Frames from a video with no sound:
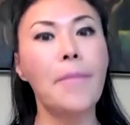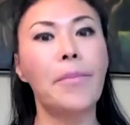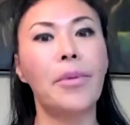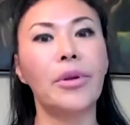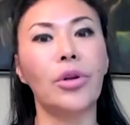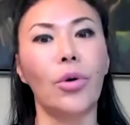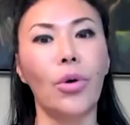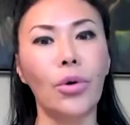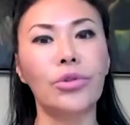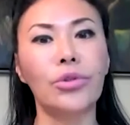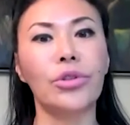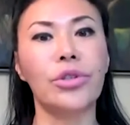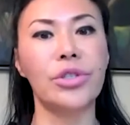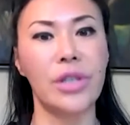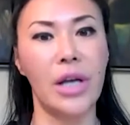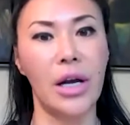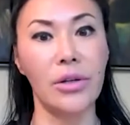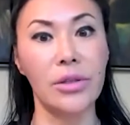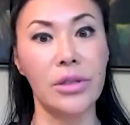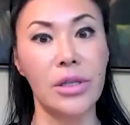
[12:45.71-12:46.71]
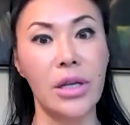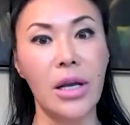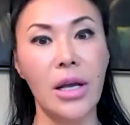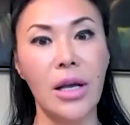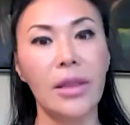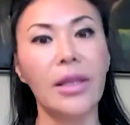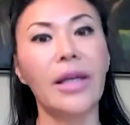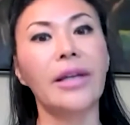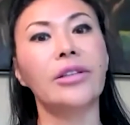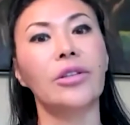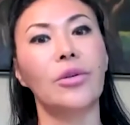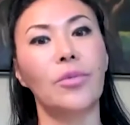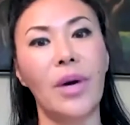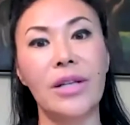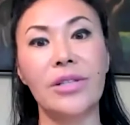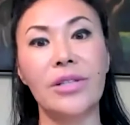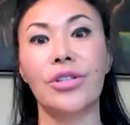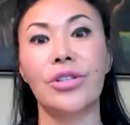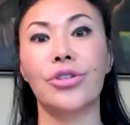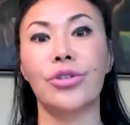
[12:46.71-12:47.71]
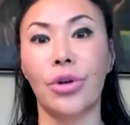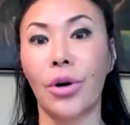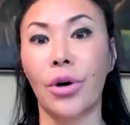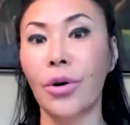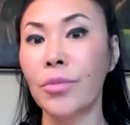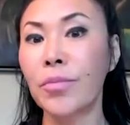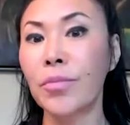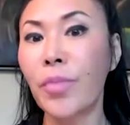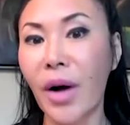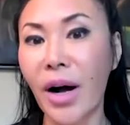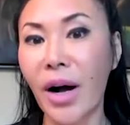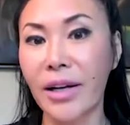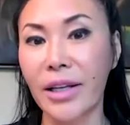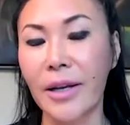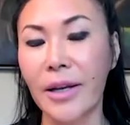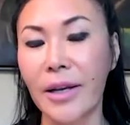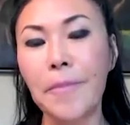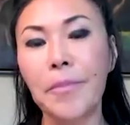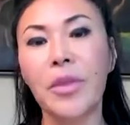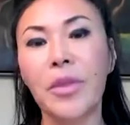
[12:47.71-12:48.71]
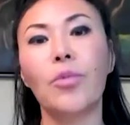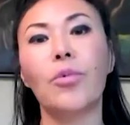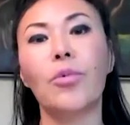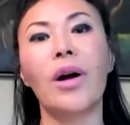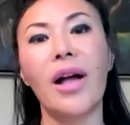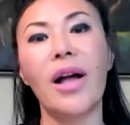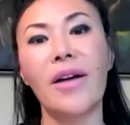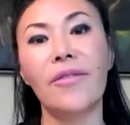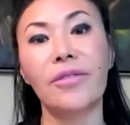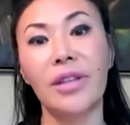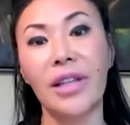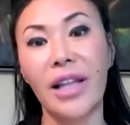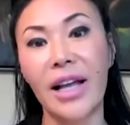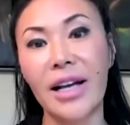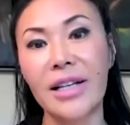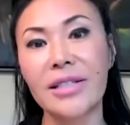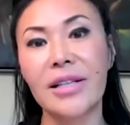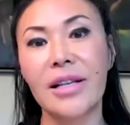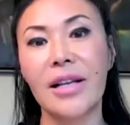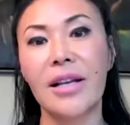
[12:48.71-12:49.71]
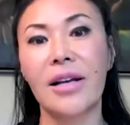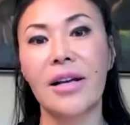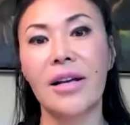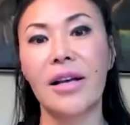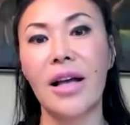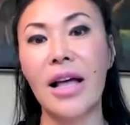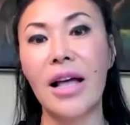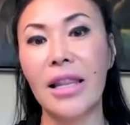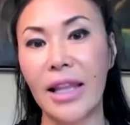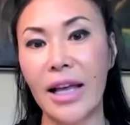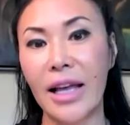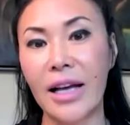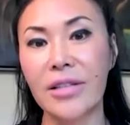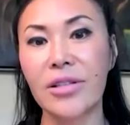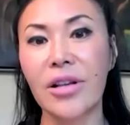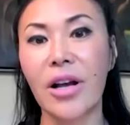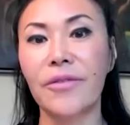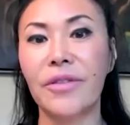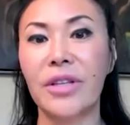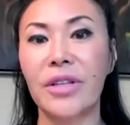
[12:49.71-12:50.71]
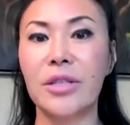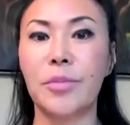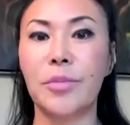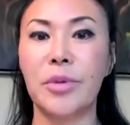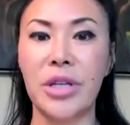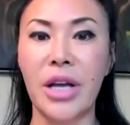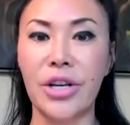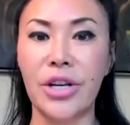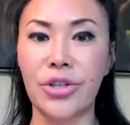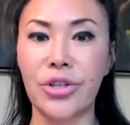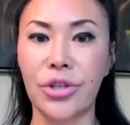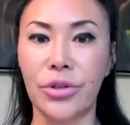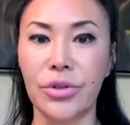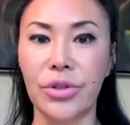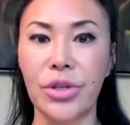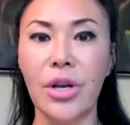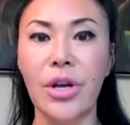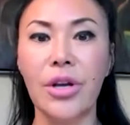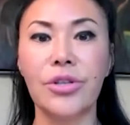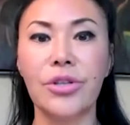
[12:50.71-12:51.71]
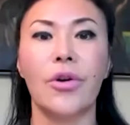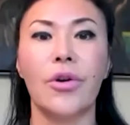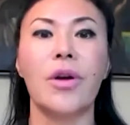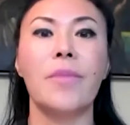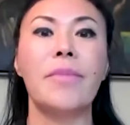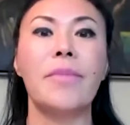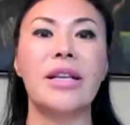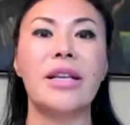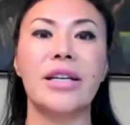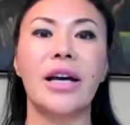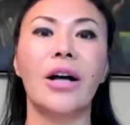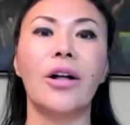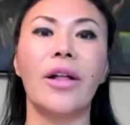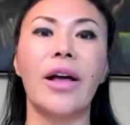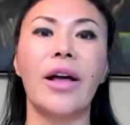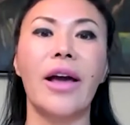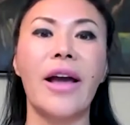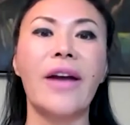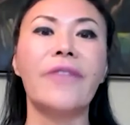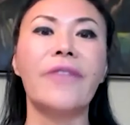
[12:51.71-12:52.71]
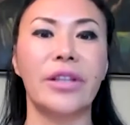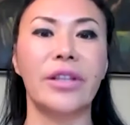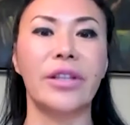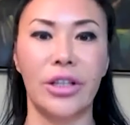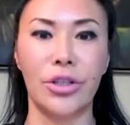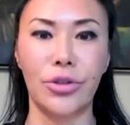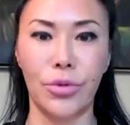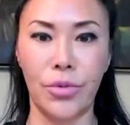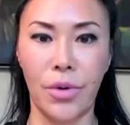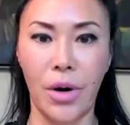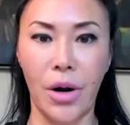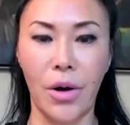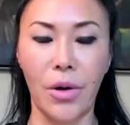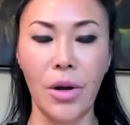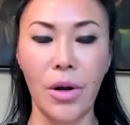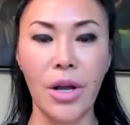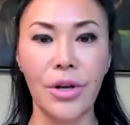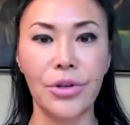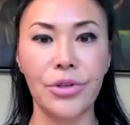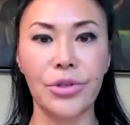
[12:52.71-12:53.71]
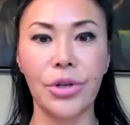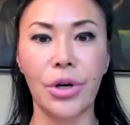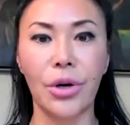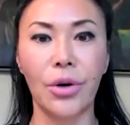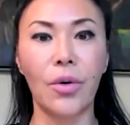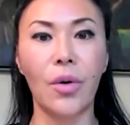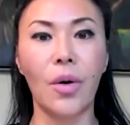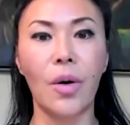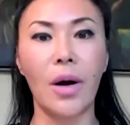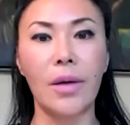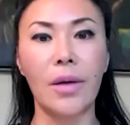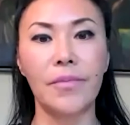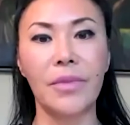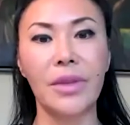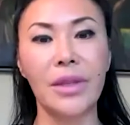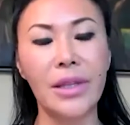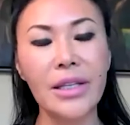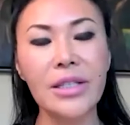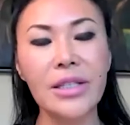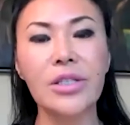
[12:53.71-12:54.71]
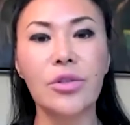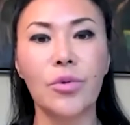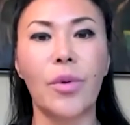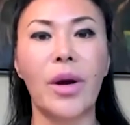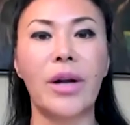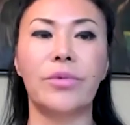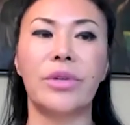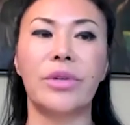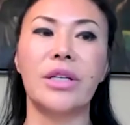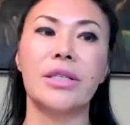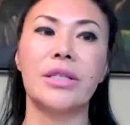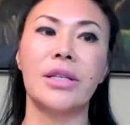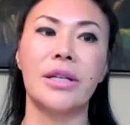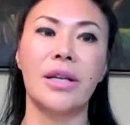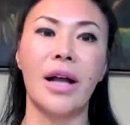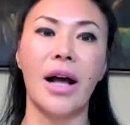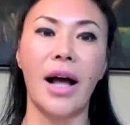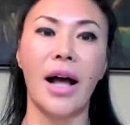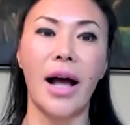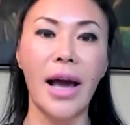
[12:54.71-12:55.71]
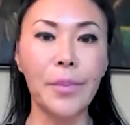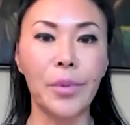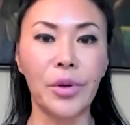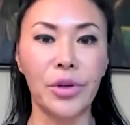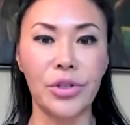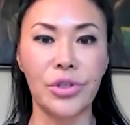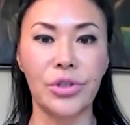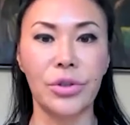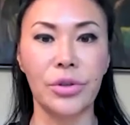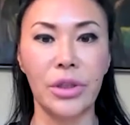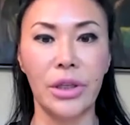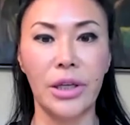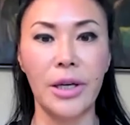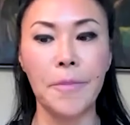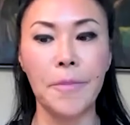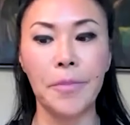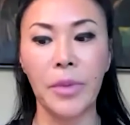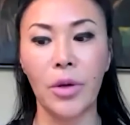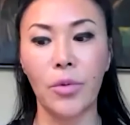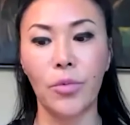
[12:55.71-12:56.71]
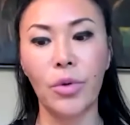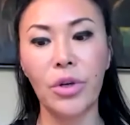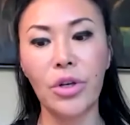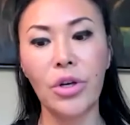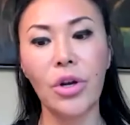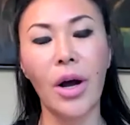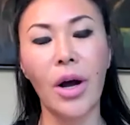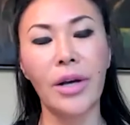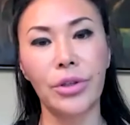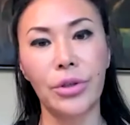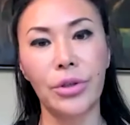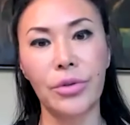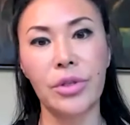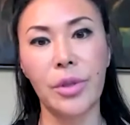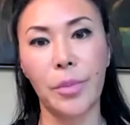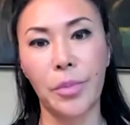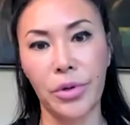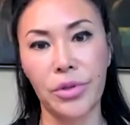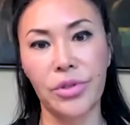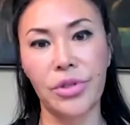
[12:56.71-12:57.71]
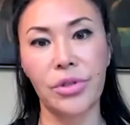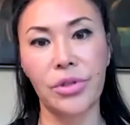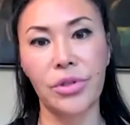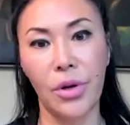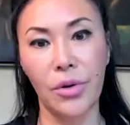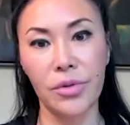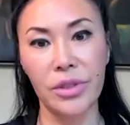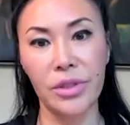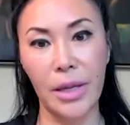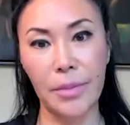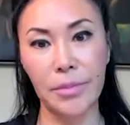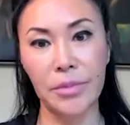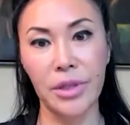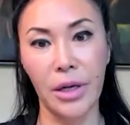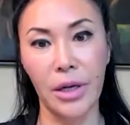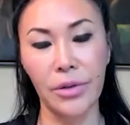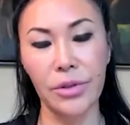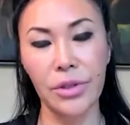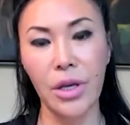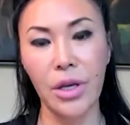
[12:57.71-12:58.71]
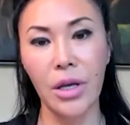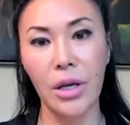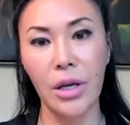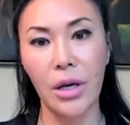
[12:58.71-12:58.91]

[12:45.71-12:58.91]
But the older cells, like the ones in your own body, will have less and less of these potentials. So it may tell everything to grow. So this is one reason I personally would not use a person's own stem cells